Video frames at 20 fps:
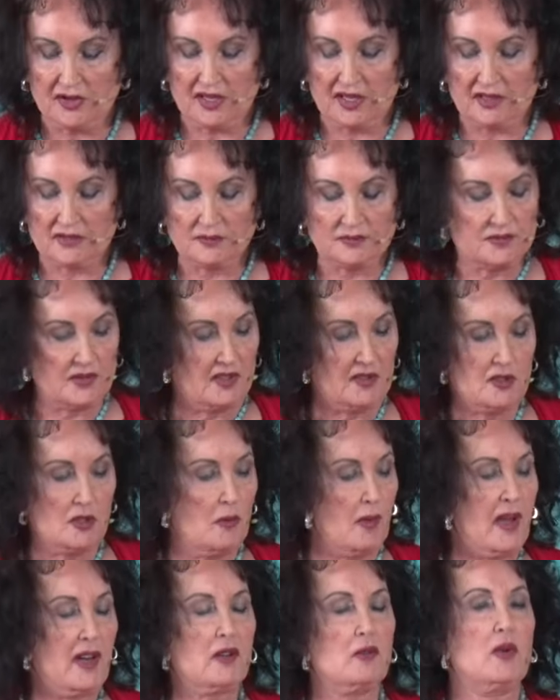that it, no
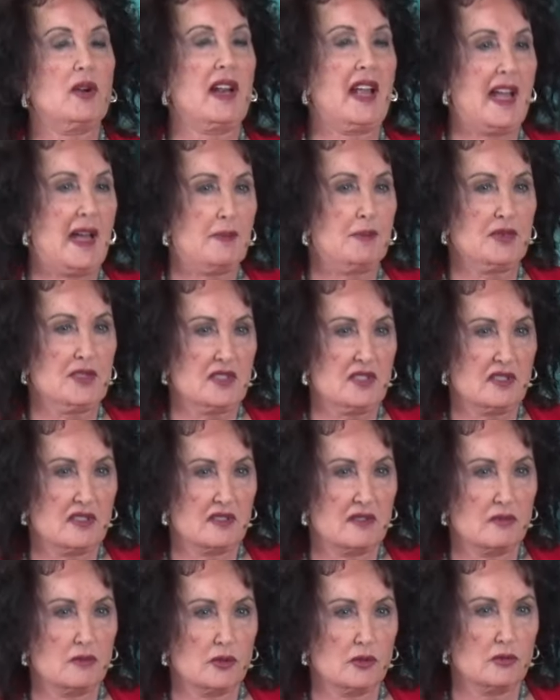matter what
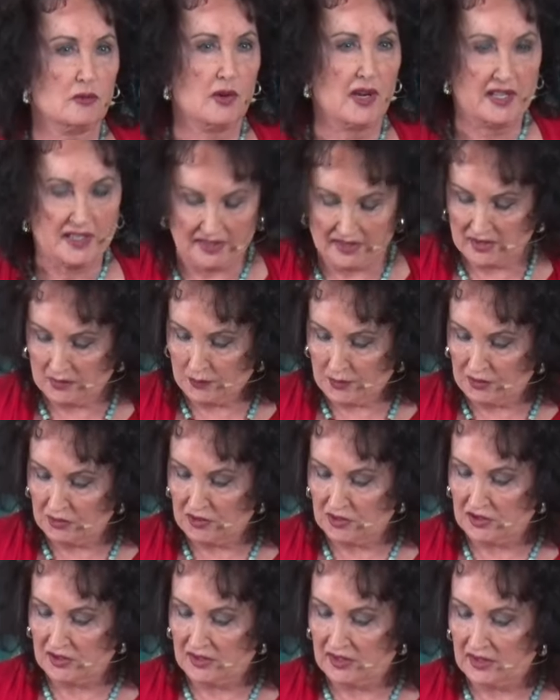happens, we're ready
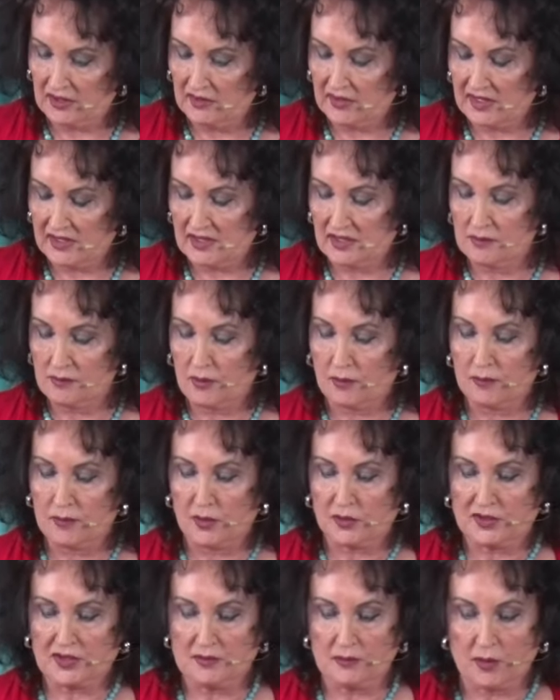spiritually. That's the
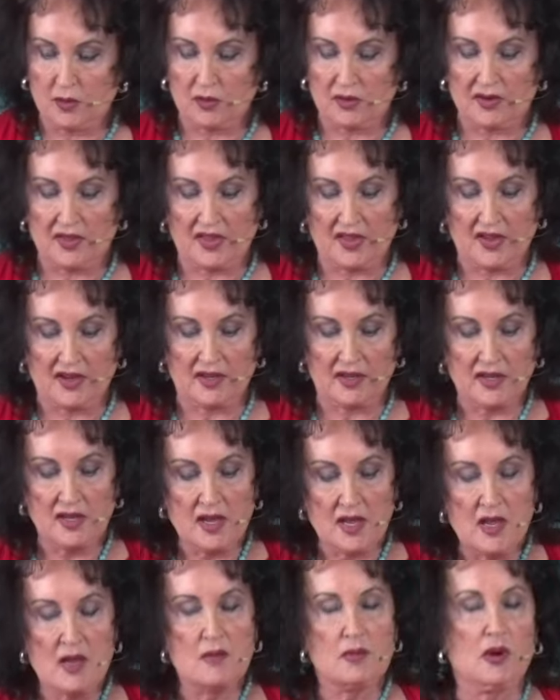most important thing.
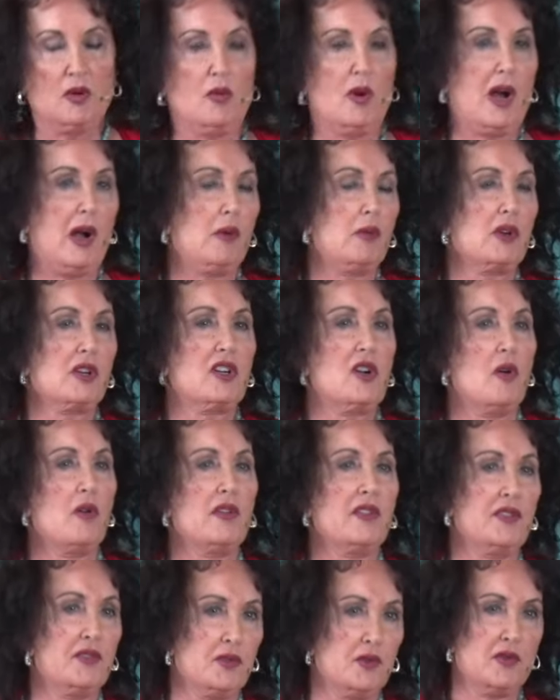But while we're
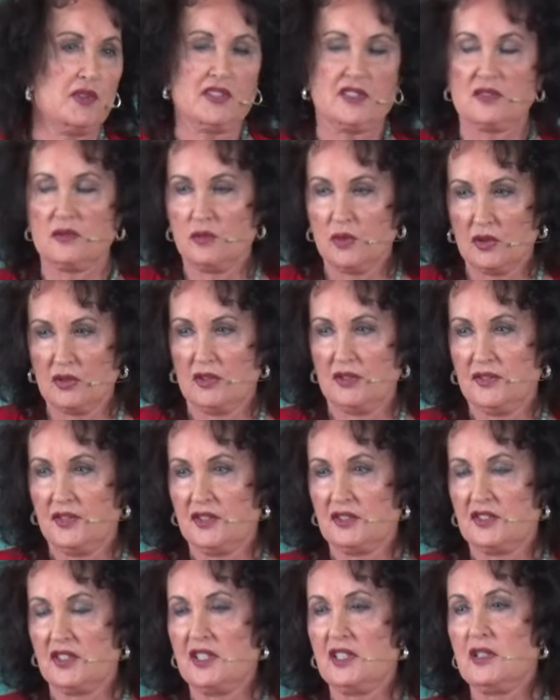going through this world,
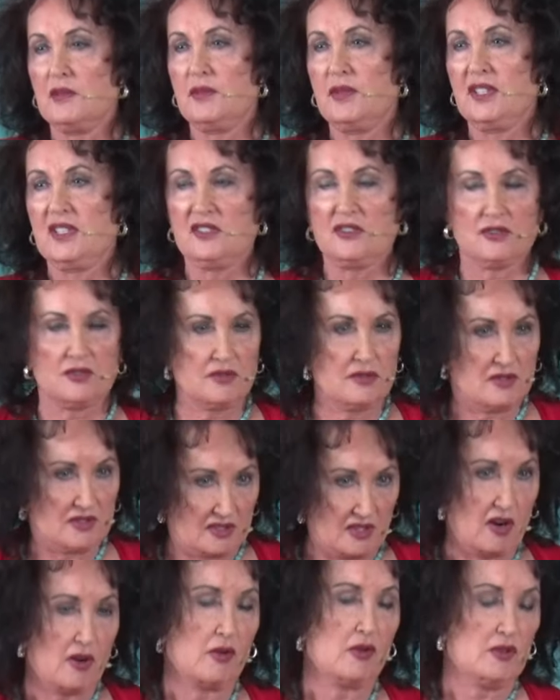there's going to be
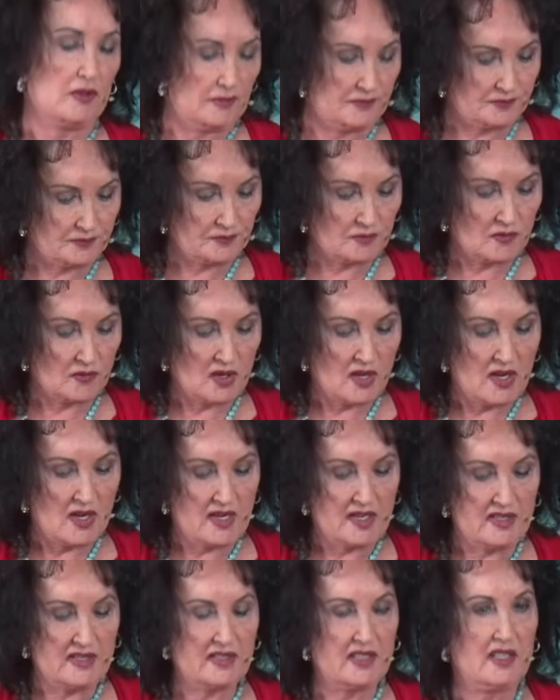sorrow.
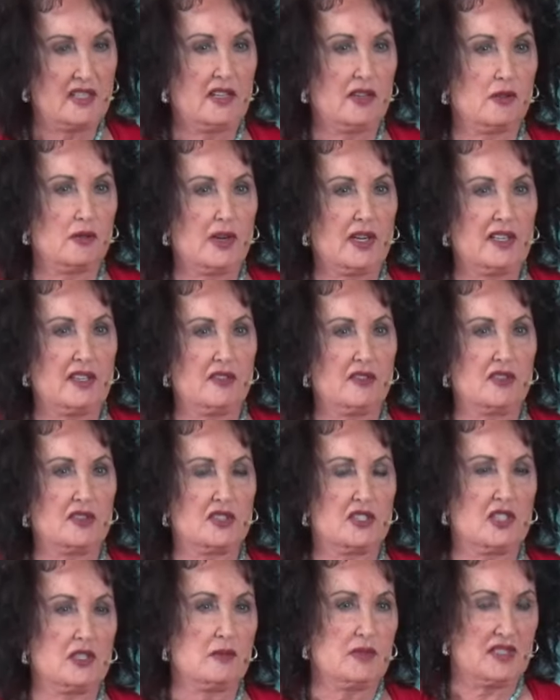He said here right here there's
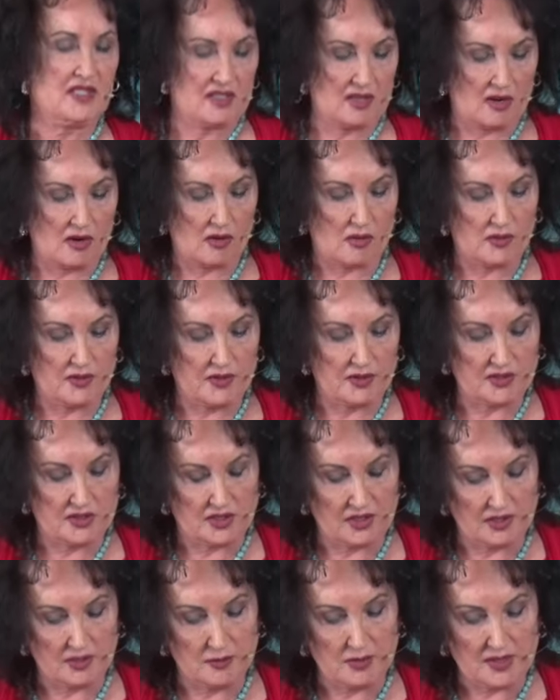going to be sorrow and there's
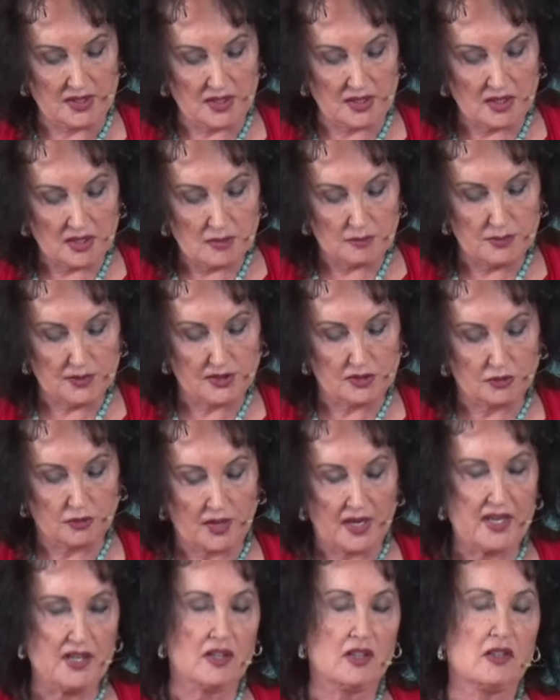going to be
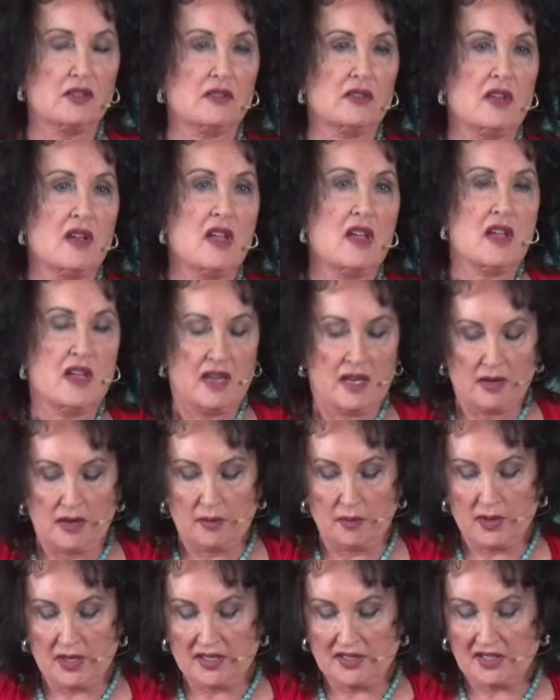betrayal. And I
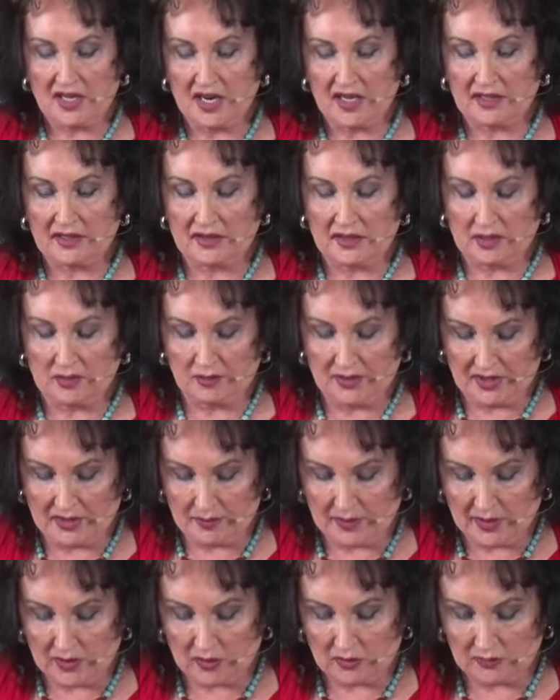want to talk a little bit
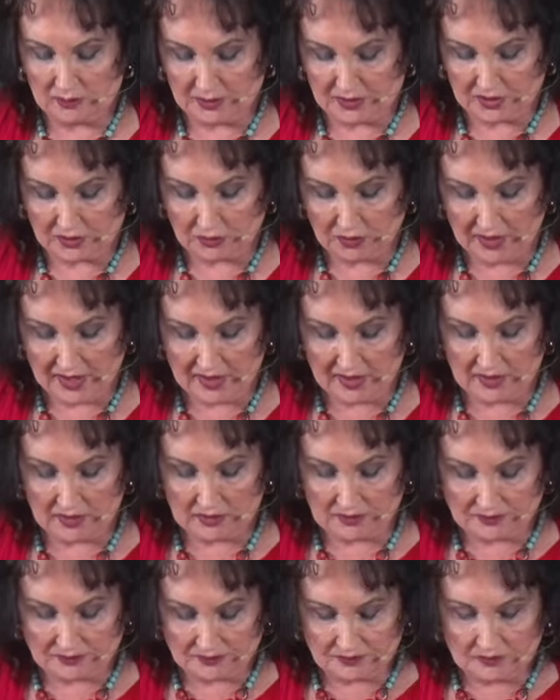about
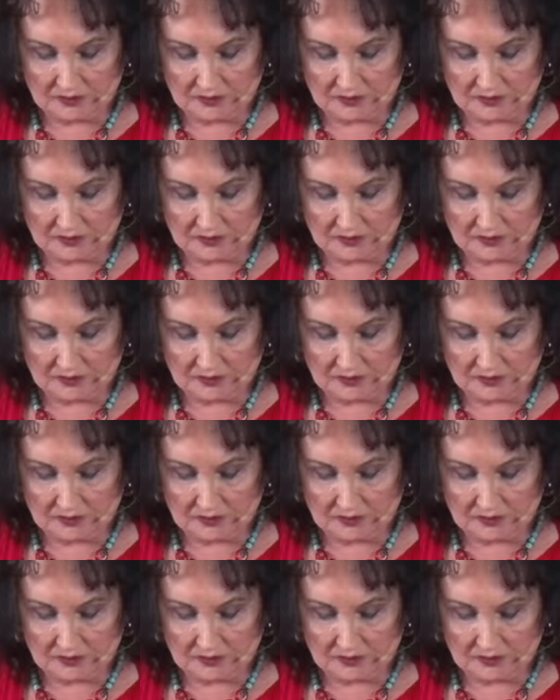betrayal